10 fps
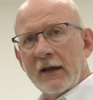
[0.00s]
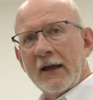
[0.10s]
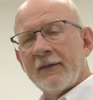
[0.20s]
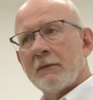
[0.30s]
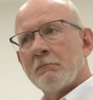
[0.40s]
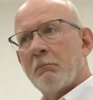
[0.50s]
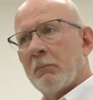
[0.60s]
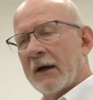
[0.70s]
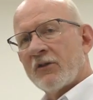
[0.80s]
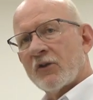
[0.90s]
and then
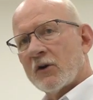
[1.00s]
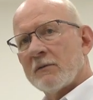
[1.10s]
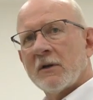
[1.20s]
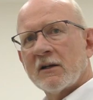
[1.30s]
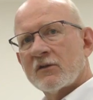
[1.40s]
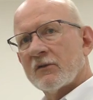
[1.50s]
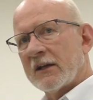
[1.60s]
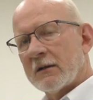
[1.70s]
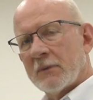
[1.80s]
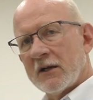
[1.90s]
by 30 minutes of
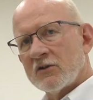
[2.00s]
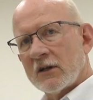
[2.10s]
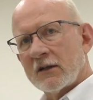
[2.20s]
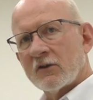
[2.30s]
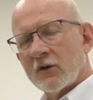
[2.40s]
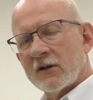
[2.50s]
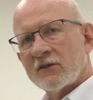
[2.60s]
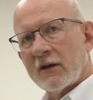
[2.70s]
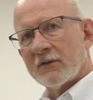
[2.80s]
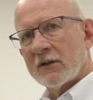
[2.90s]
incubation at
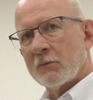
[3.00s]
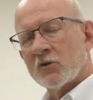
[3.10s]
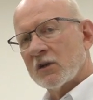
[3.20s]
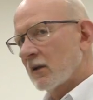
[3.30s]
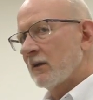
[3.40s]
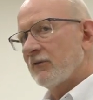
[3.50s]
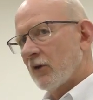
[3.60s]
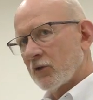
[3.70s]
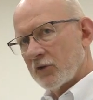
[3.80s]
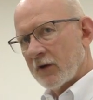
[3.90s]
37, the motility
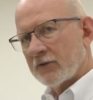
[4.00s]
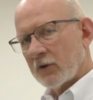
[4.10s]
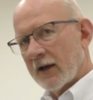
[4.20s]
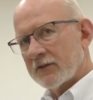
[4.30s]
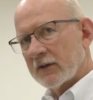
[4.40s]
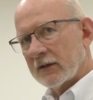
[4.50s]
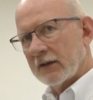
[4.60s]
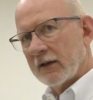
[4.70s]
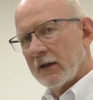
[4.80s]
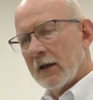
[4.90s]
falls off
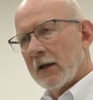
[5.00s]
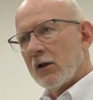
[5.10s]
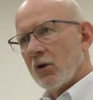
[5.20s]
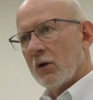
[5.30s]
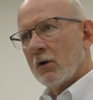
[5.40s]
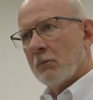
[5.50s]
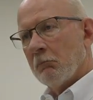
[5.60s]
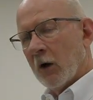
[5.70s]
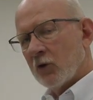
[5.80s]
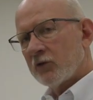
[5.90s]
drastically.
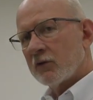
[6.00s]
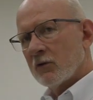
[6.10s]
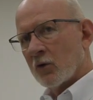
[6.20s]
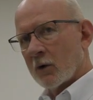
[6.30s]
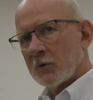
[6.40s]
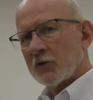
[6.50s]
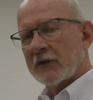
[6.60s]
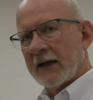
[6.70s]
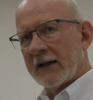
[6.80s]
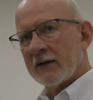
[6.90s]
Most normal
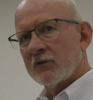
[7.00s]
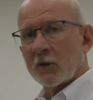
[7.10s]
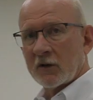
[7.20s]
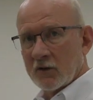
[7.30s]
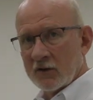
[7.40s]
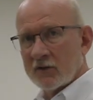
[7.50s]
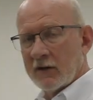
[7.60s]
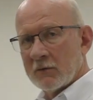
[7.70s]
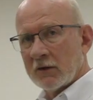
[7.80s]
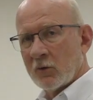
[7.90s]
stallions with good
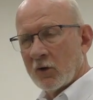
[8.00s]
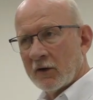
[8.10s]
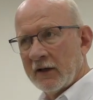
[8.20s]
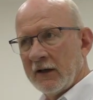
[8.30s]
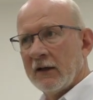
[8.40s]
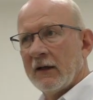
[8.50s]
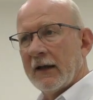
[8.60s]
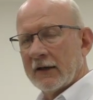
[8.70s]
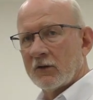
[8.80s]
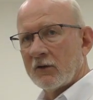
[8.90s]
semen quality
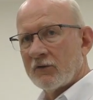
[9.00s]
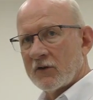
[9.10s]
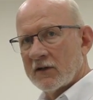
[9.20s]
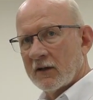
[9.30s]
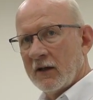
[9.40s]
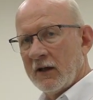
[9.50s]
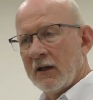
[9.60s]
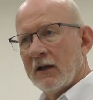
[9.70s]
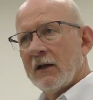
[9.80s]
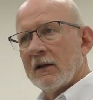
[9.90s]
and good fertility,
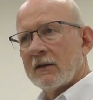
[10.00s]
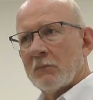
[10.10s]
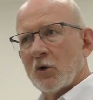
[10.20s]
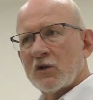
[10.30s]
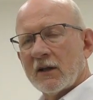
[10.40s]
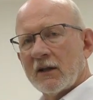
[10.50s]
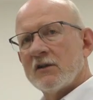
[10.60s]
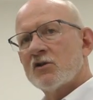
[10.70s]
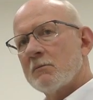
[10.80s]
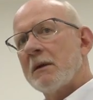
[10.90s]
the motility
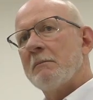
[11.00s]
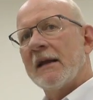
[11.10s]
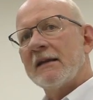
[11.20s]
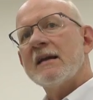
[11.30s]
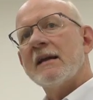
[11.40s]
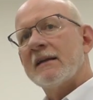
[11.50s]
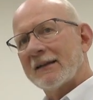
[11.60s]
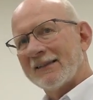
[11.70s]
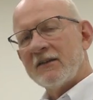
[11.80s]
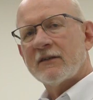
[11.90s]
should be maintained at
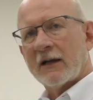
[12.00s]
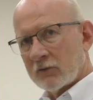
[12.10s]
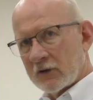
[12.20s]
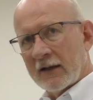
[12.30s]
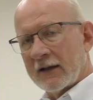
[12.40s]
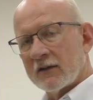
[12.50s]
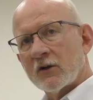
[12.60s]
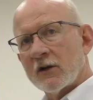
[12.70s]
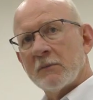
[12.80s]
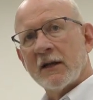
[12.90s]
least out to that
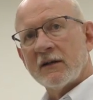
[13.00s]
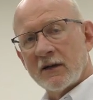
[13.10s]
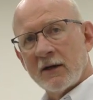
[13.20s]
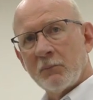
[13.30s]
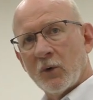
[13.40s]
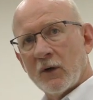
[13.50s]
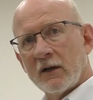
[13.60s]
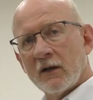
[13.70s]
30-minute time point.